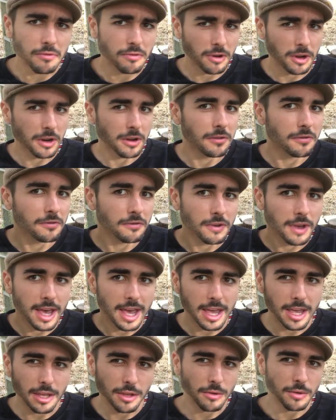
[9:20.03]
front of
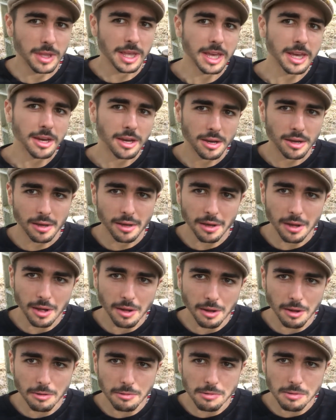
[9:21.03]
a unique
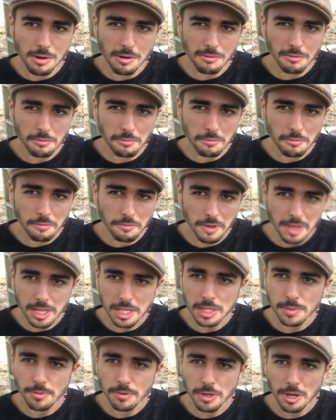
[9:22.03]

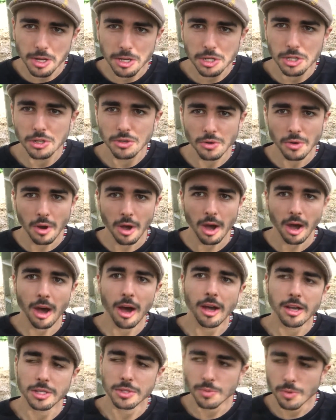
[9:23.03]
theatre production or
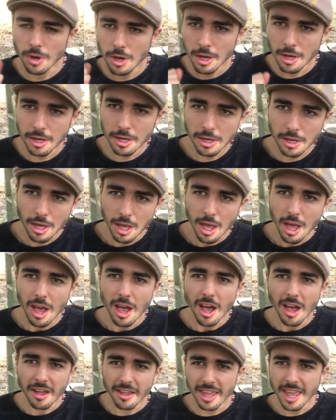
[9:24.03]
artwork.
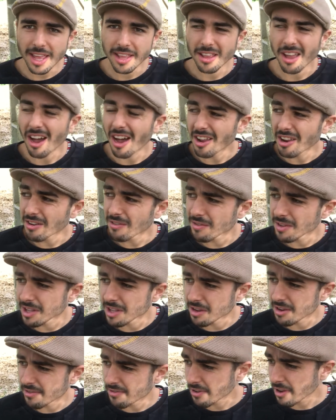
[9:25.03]
Again, I don't really
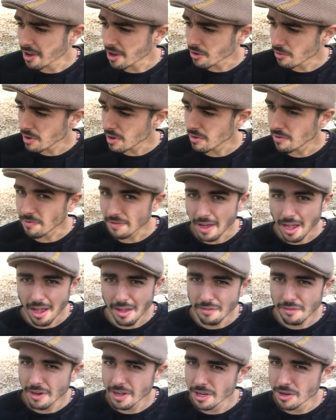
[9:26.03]
know if I agree with that.
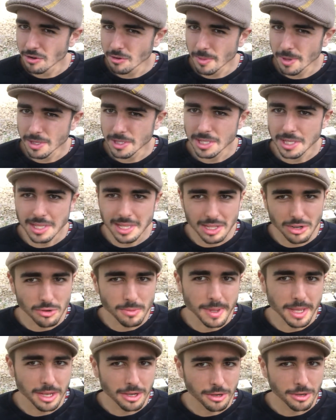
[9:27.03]
I find it almost a little
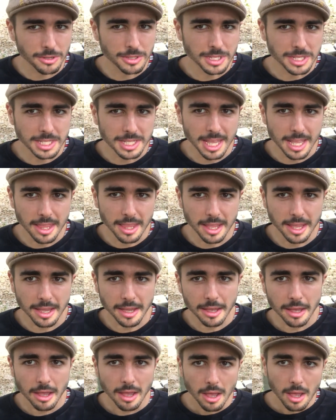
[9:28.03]
bit
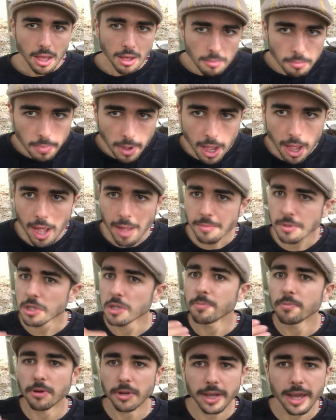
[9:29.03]
condescending, but I'm
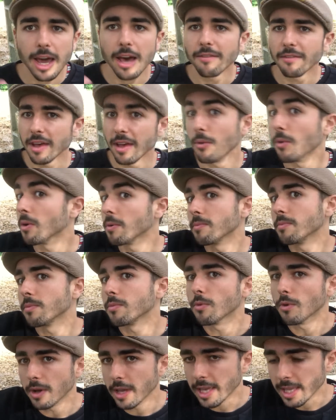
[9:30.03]
just putting out there
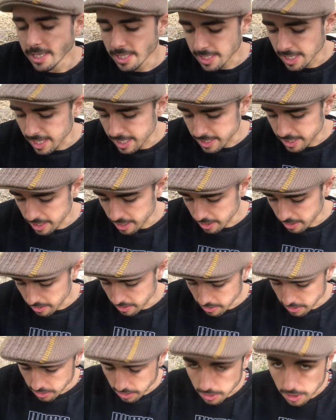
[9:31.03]
what he says and
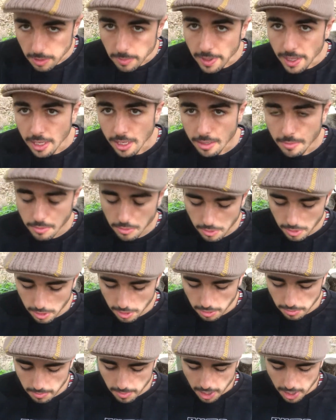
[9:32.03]
you can make up your own